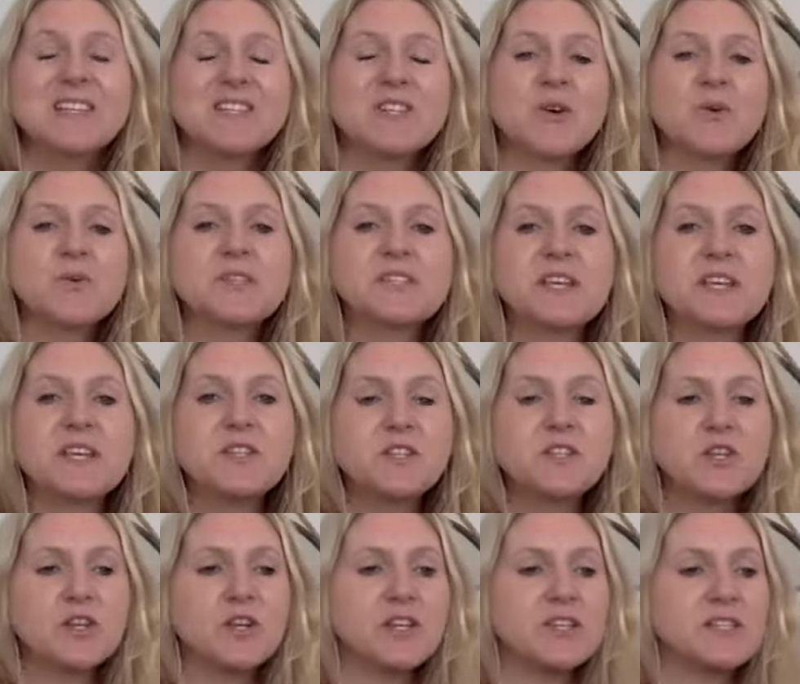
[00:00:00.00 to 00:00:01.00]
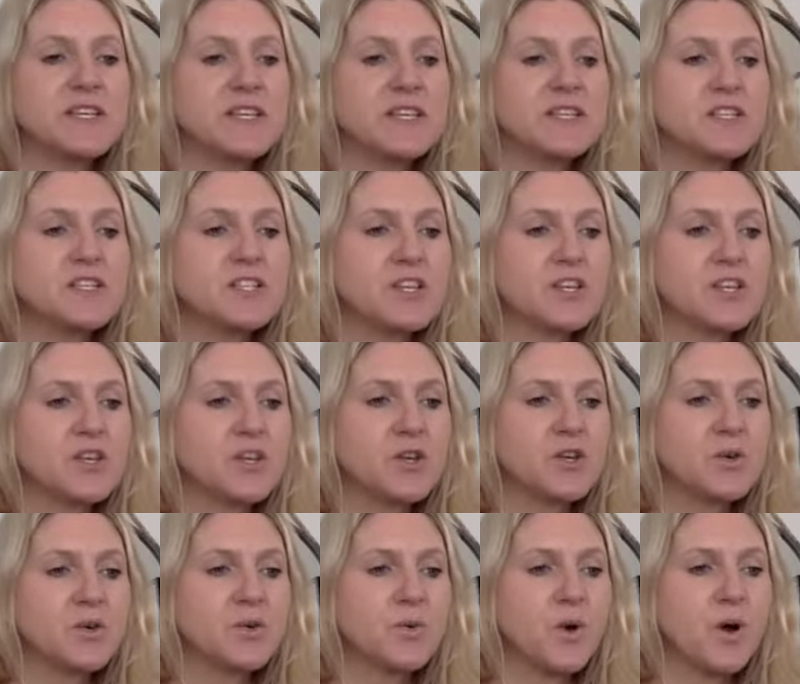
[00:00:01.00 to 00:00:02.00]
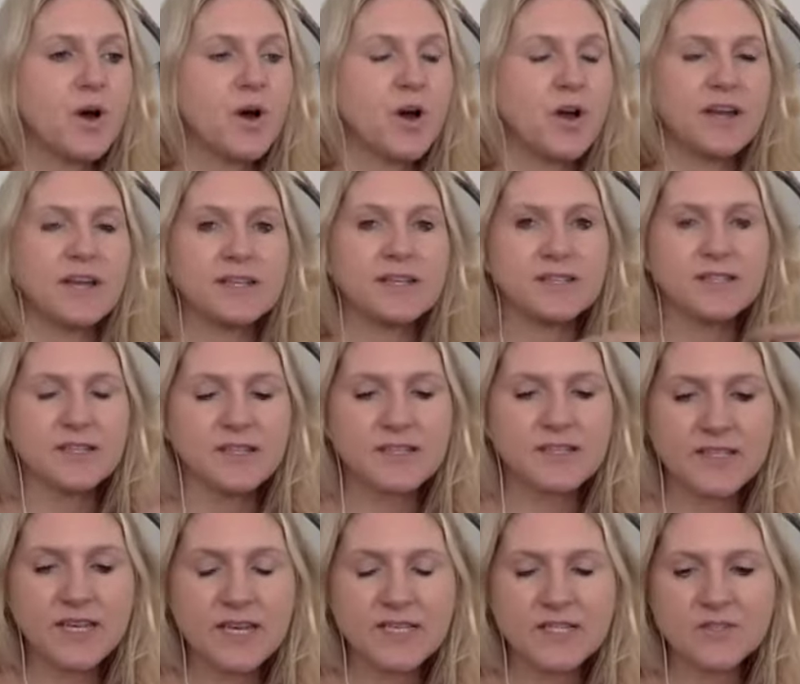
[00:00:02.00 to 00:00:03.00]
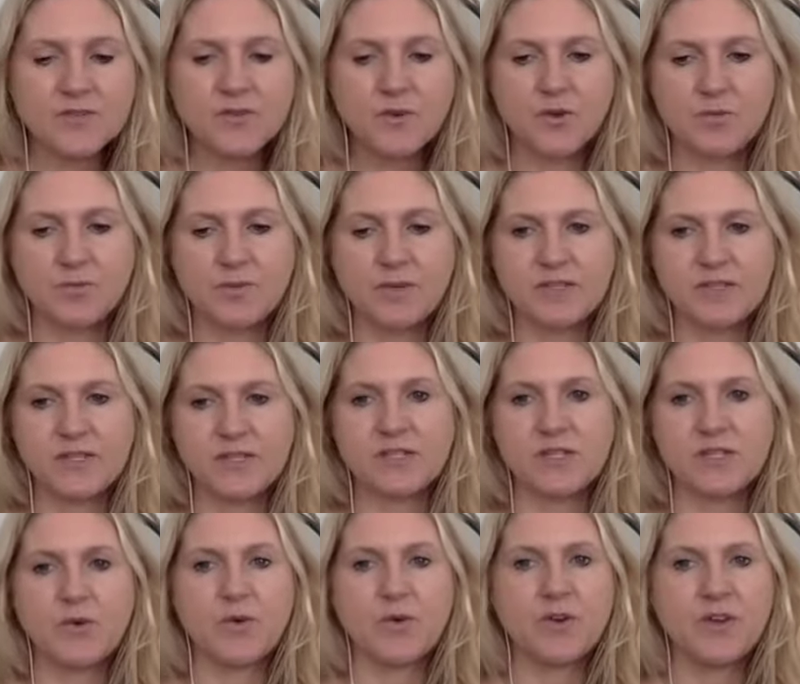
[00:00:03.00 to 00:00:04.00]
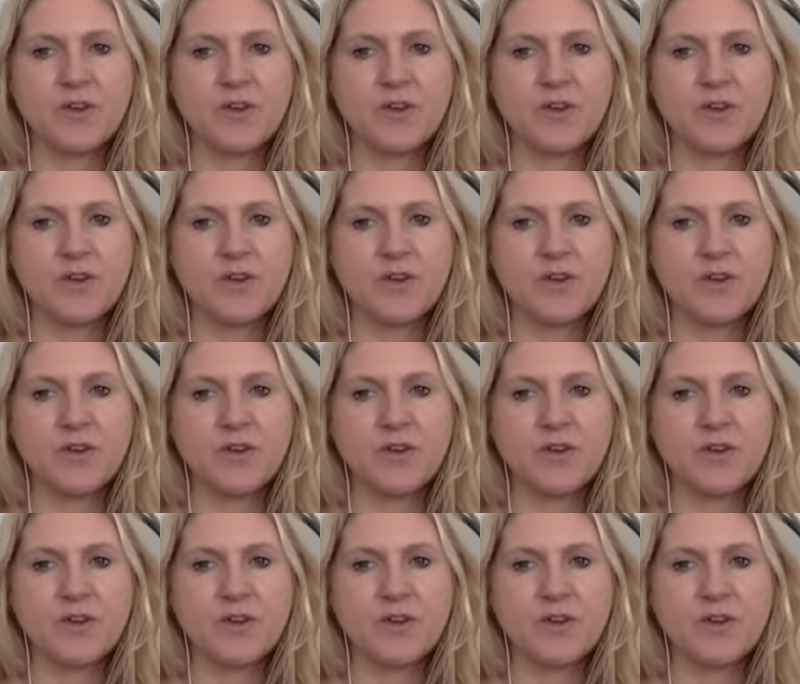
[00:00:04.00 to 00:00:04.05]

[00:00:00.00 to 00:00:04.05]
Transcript: So since you, since you are a successful business owner,